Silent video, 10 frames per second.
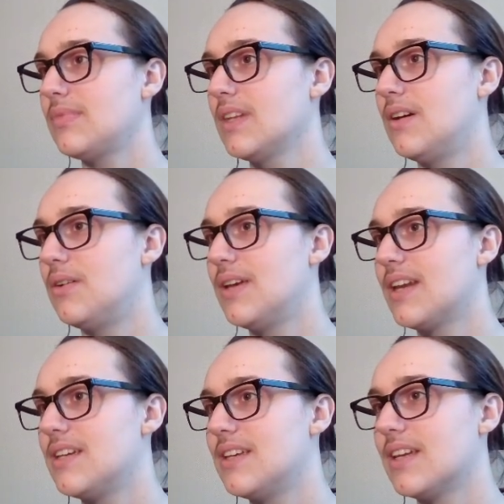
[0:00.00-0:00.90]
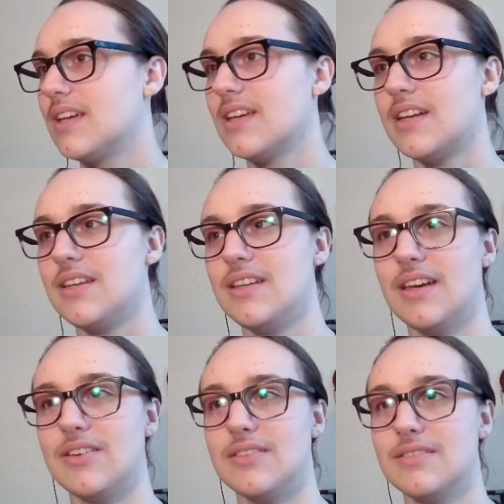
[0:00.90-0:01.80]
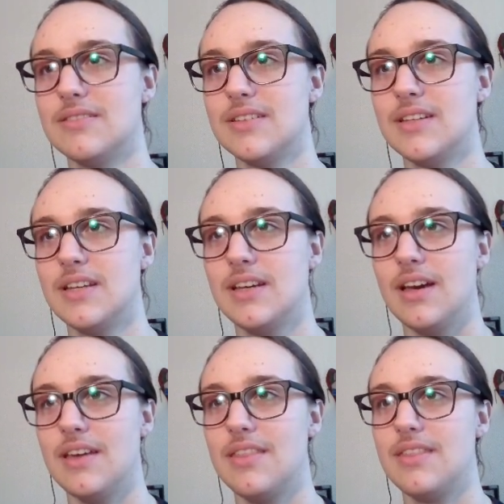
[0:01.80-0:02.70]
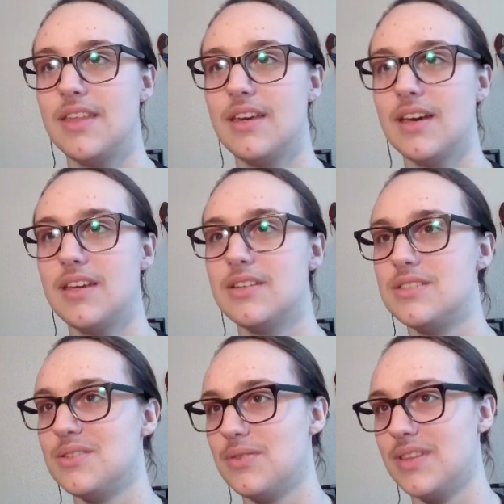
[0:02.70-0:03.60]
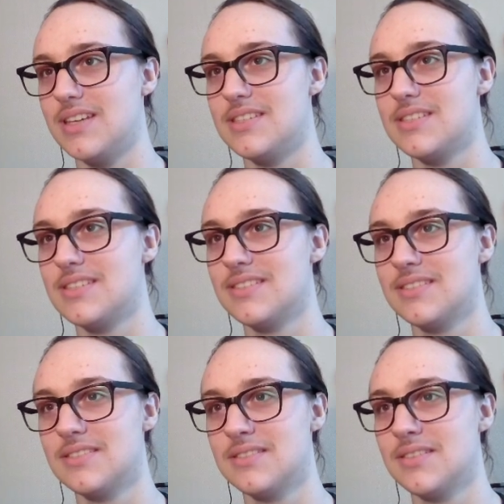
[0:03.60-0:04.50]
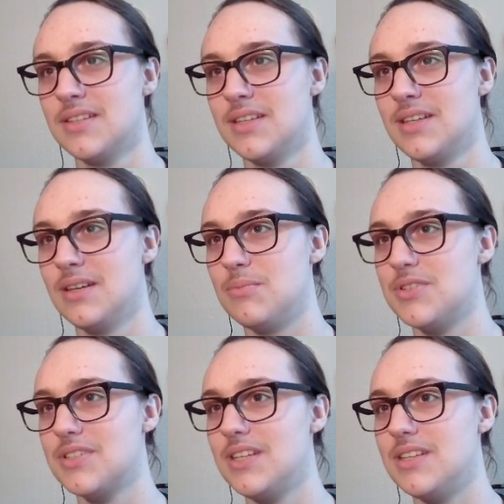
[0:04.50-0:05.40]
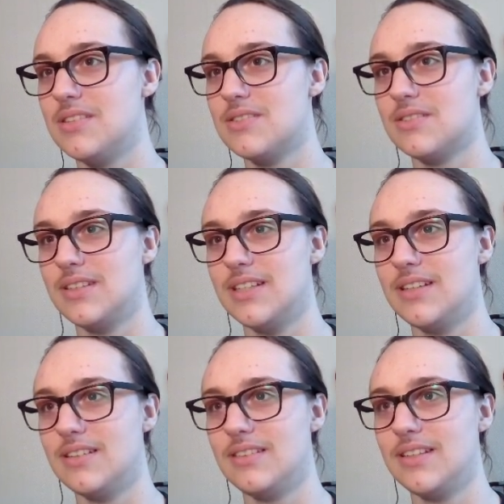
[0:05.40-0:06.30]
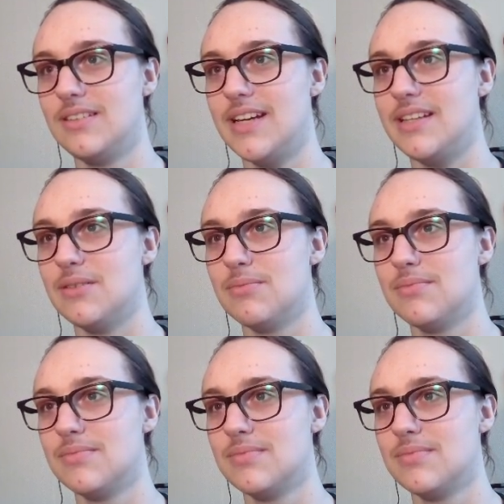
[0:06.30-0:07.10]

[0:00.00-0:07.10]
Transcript: oh, can I hang on? I think I can do this. I'm just gonna insert like a little item.